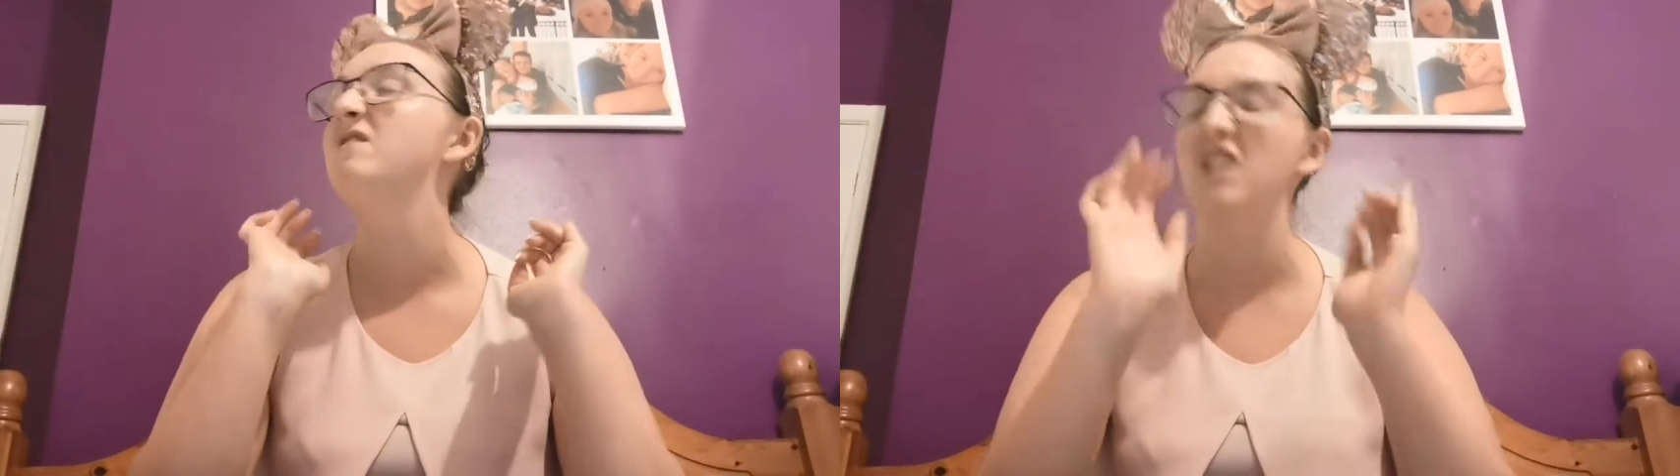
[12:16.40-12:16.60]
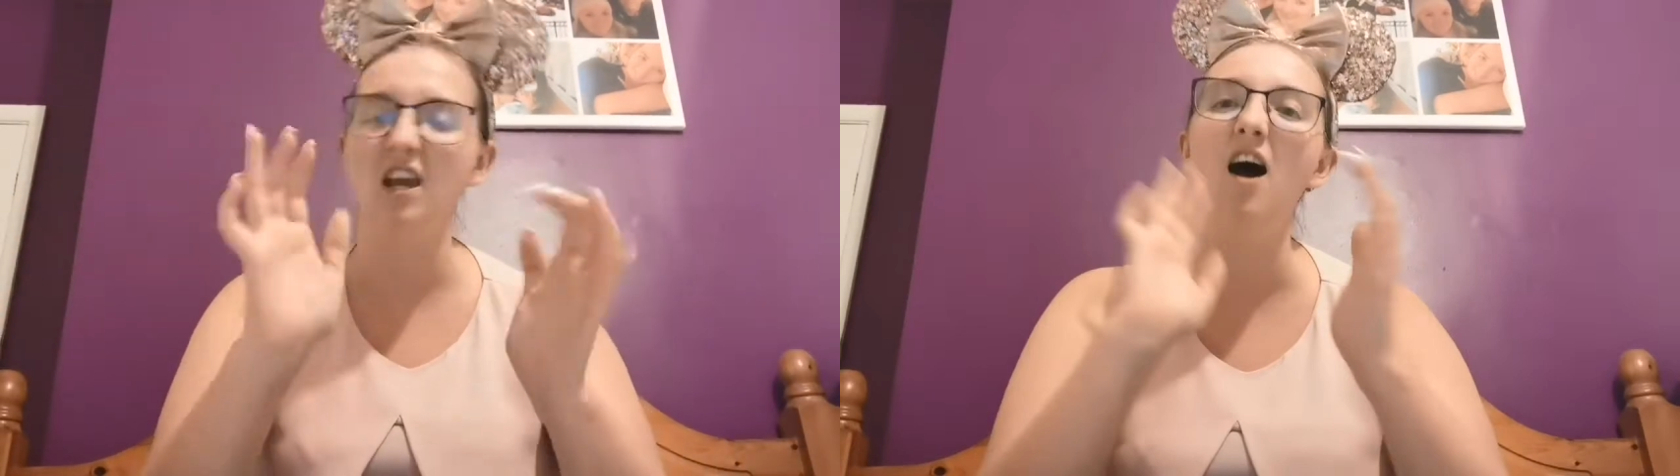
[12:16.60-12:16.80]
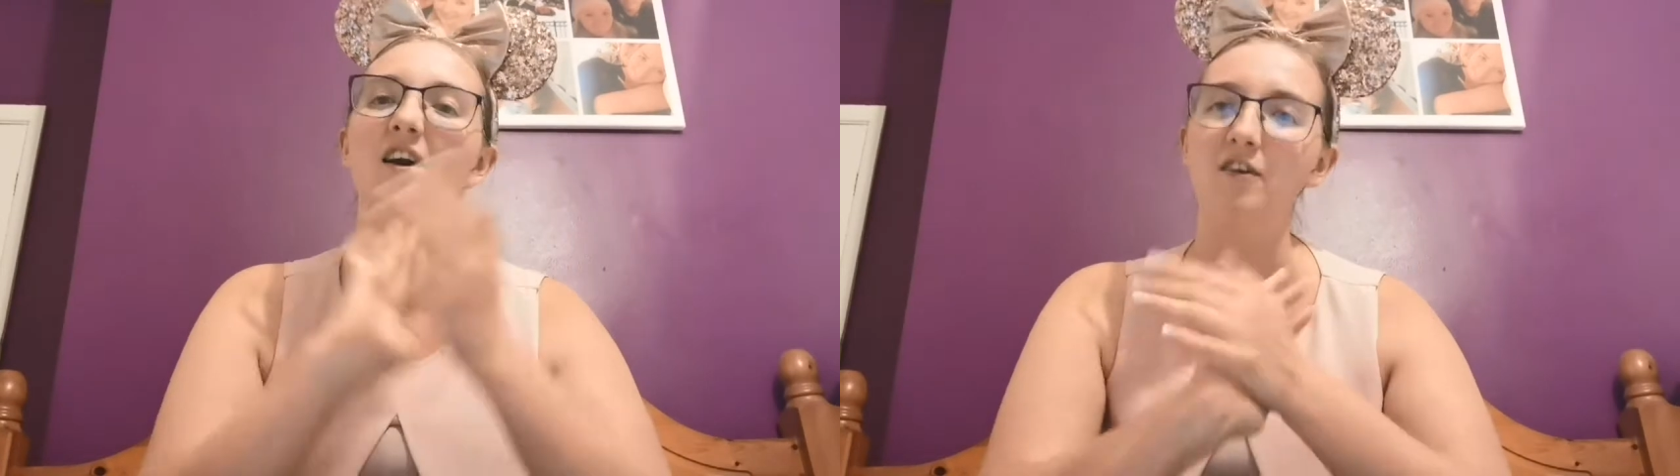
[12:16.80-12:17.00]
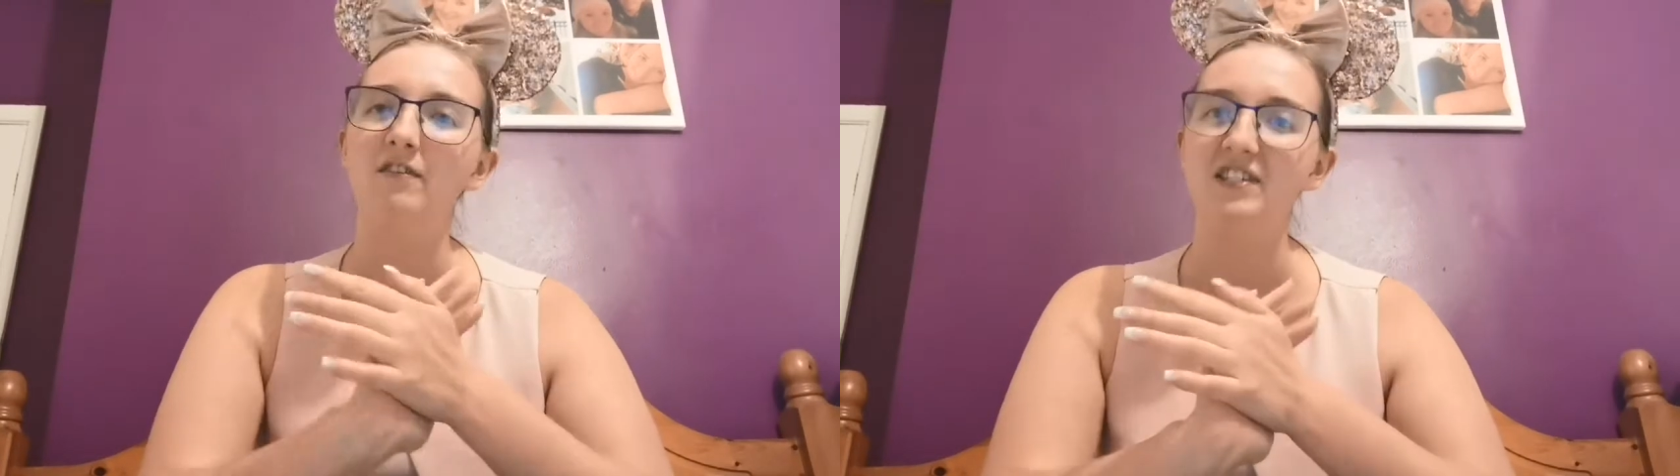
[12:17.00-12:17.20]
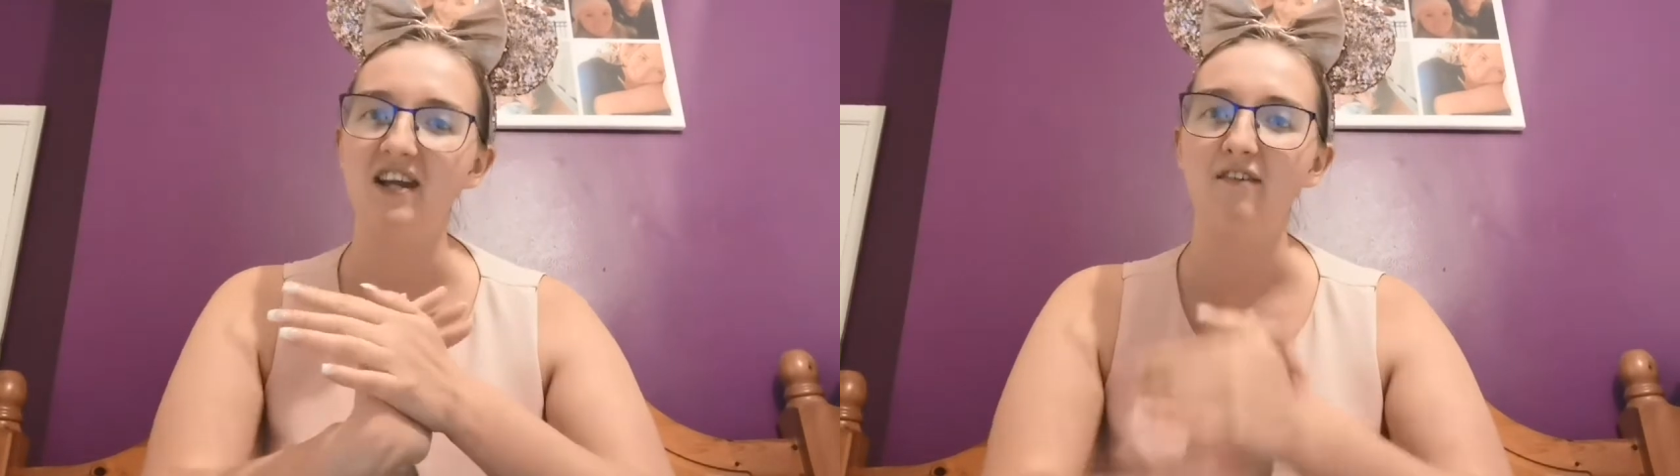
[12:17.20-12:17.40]

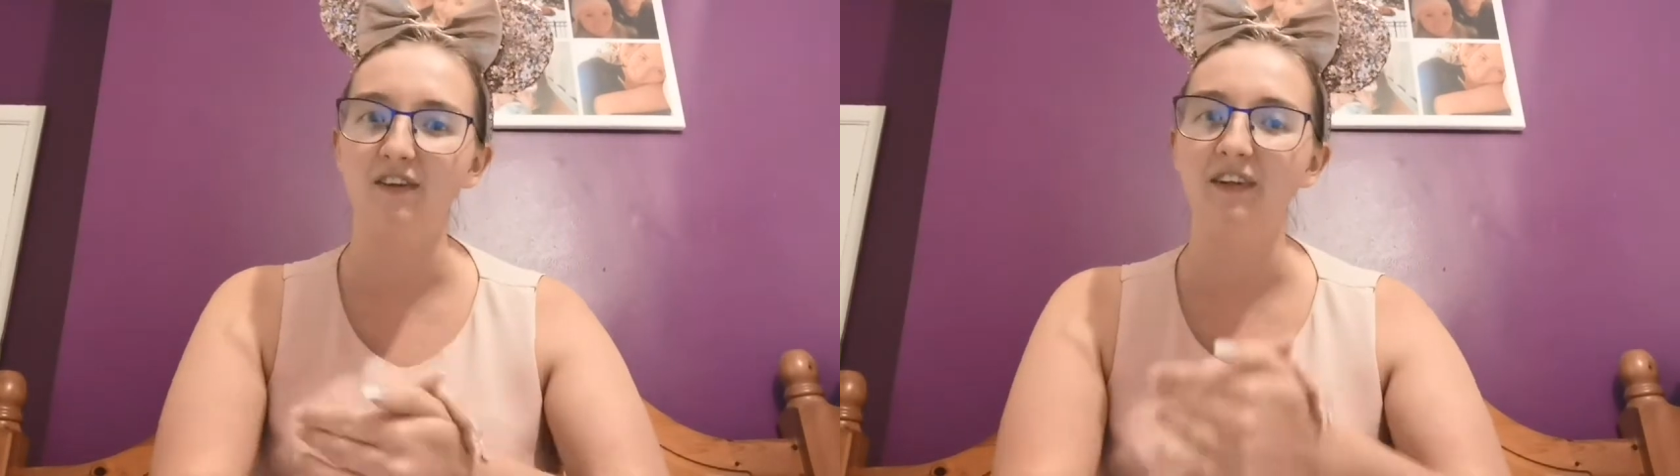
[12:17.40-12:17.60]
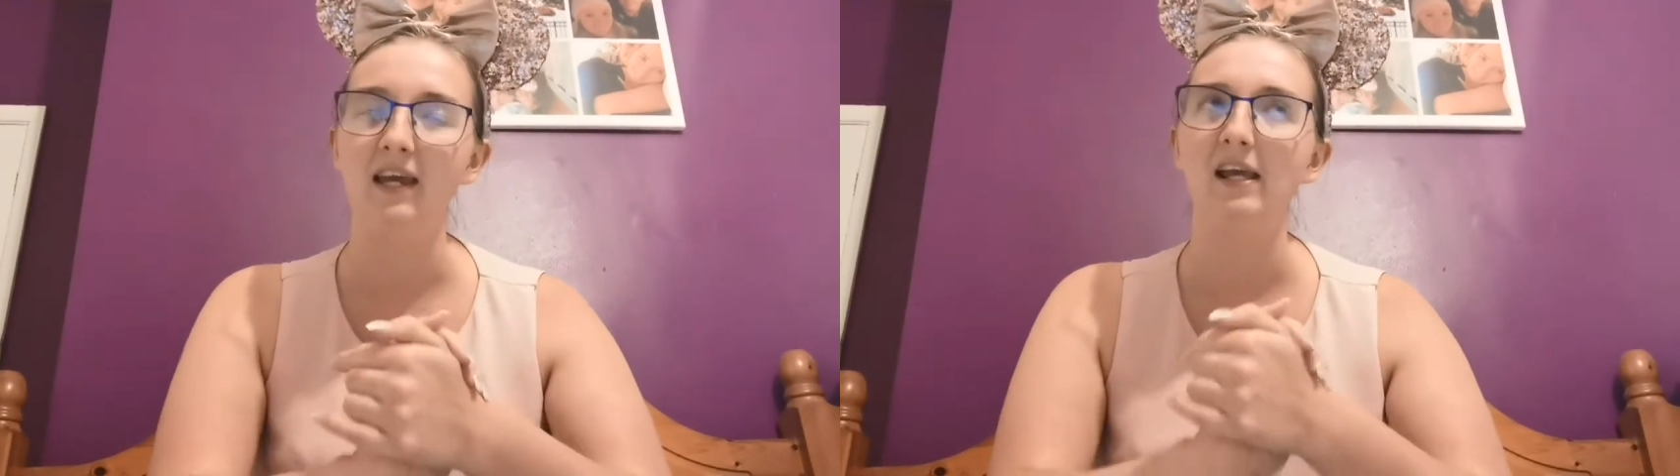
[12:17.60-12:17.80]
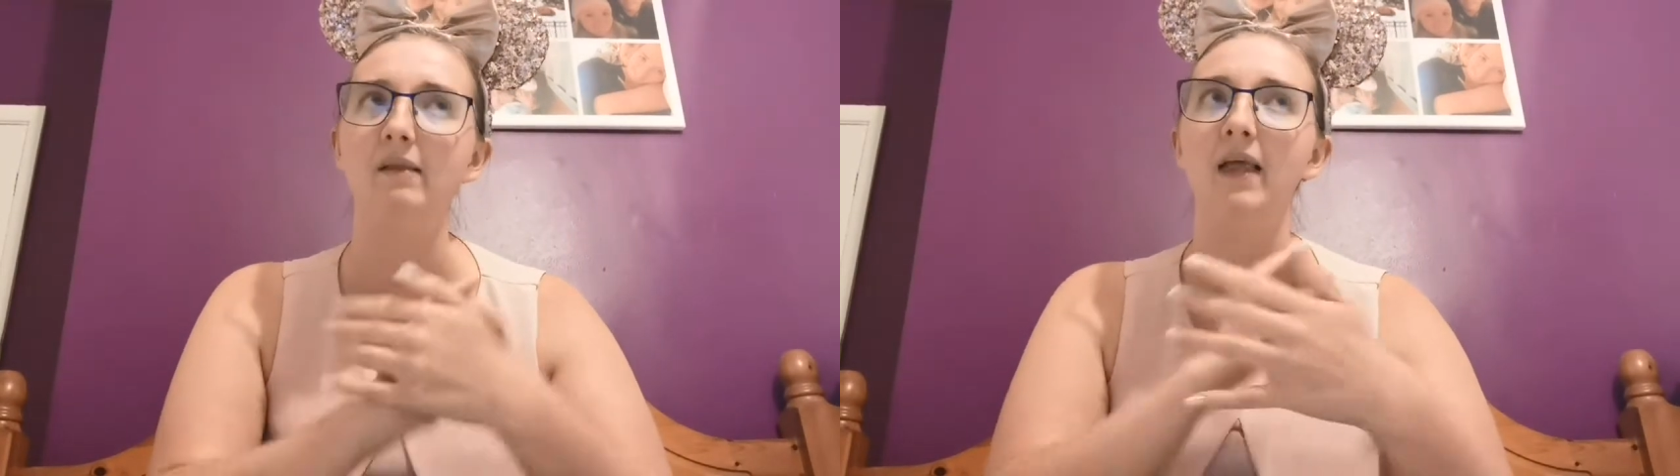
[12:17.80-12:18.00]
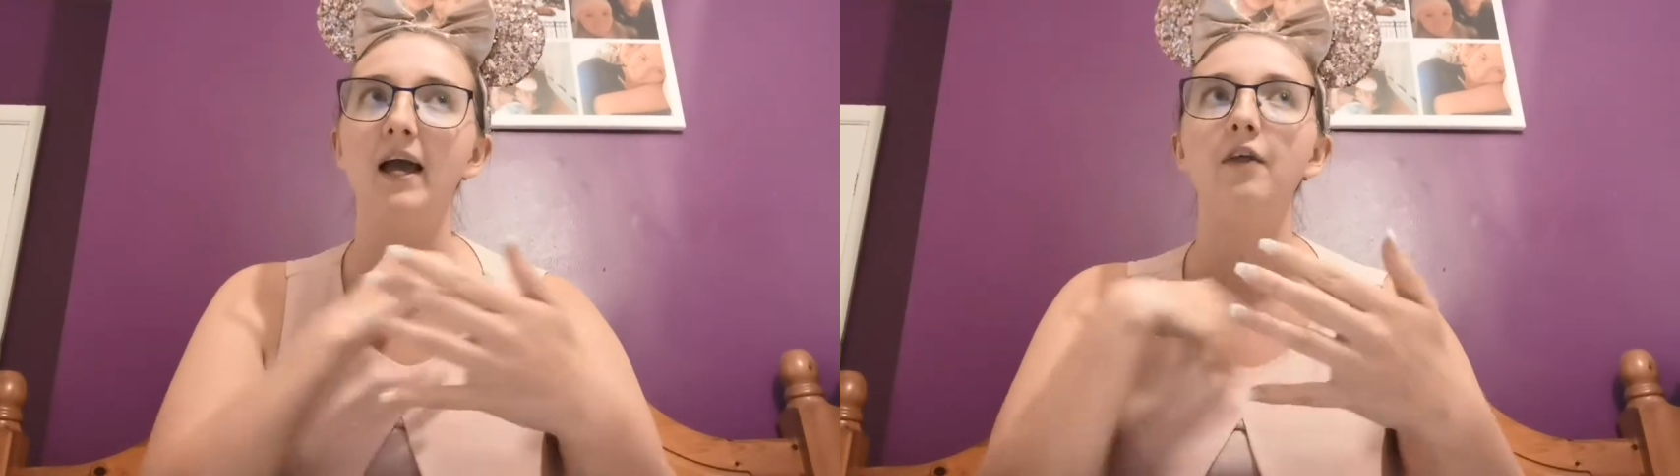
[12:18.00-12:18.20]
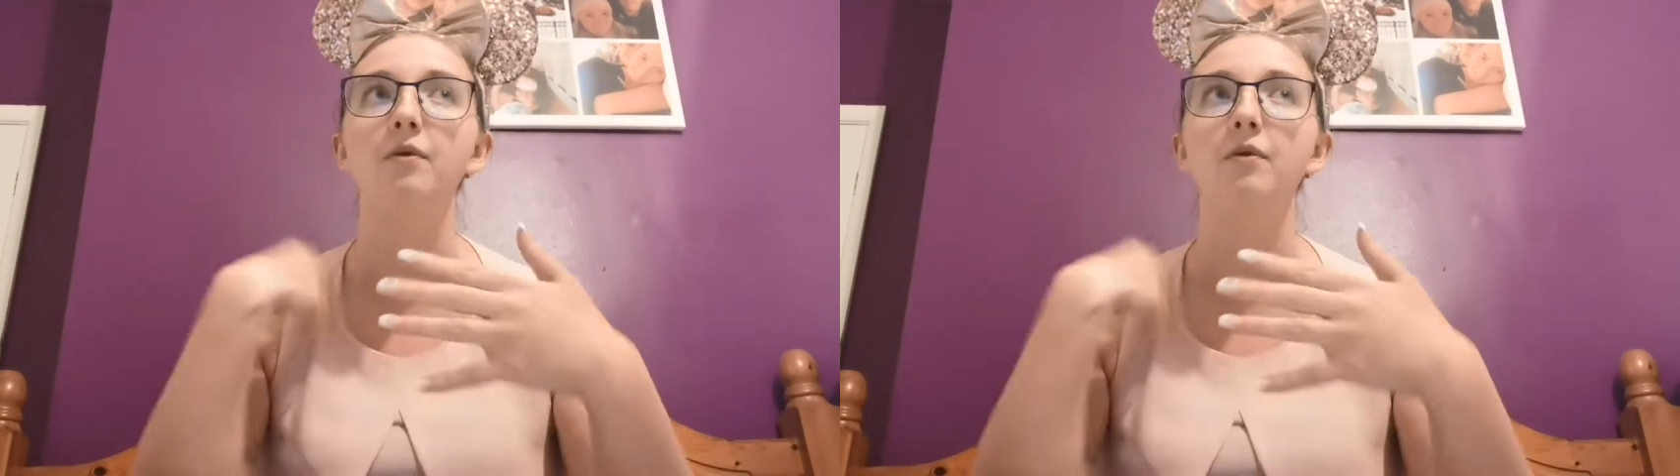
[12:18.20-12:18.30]
Tiana is definitely like